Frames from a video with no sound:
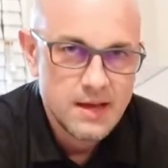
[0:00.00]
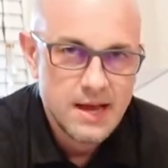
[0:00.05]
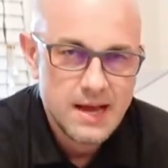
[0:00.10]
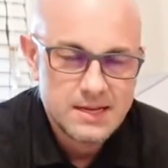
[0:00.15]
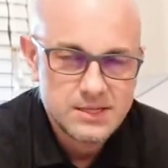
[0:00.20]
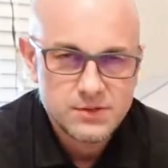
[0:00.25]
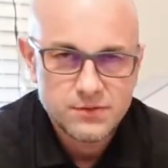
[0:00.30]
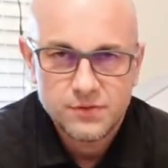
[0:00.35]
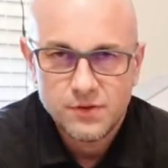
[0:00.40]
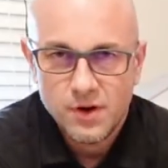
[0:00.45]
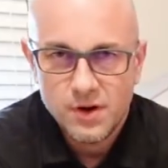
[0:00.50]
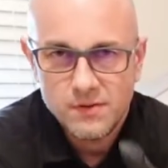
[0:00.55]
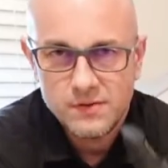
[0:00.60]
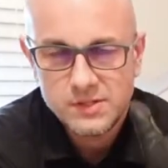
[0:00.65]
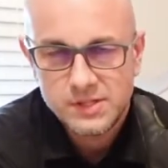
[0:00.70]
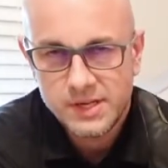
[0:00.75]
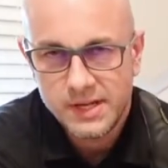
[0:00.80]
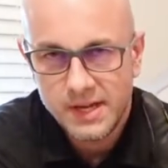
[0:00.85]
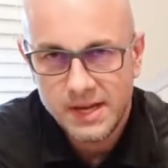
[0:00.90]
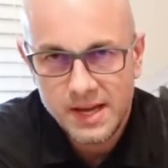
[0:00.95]
As far
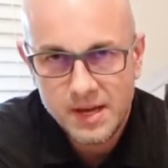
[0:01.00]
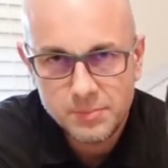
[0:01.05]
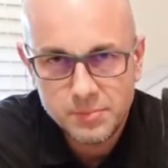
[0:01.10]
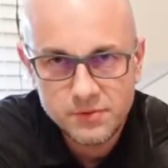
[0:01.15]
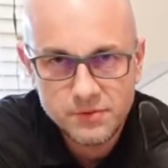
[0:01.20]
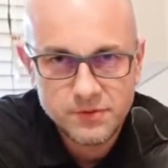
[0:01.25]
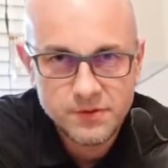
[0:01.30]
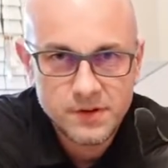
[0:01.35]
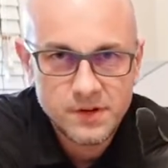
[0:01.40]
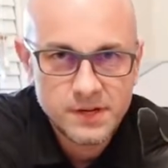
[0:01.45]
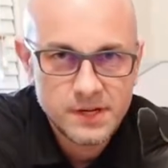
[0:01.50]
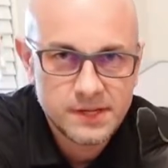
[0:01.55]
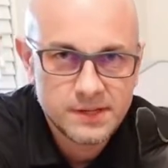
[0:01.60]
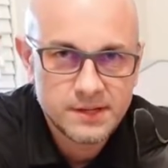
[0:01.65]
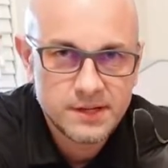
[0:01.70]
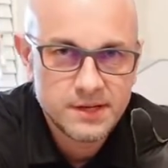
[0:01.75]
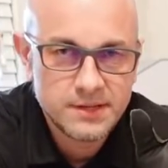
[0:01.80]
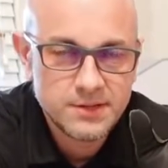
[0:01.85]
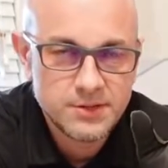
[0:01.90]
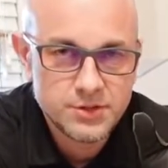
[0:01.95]
as the amplifier
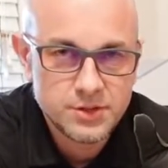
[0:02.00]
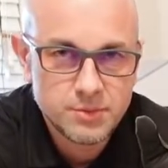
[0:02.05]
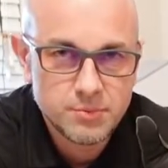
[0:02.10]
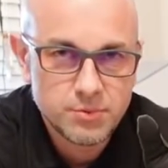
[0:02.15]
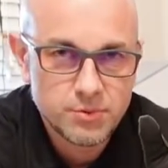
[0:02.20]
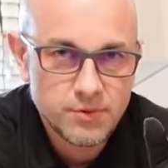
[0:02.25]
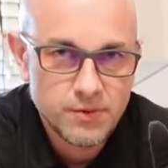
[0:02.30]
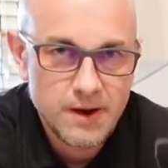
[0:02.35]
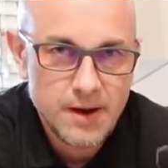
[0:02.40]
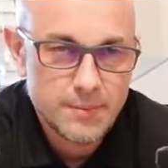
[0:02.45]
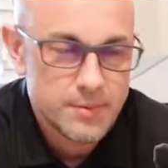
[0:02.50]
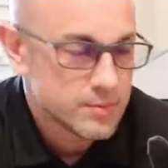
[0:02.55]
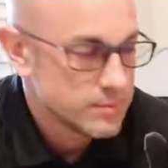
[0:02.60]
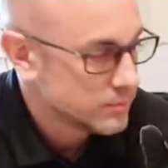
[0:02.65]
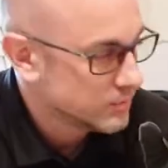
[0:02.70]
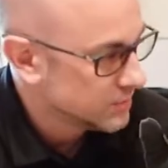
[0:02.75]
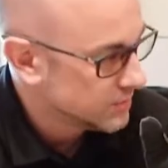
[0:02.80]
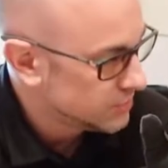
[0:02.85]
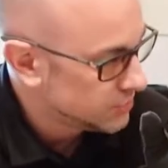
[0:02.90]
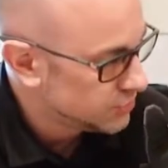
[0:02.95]
that you should
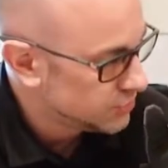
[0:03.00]
probably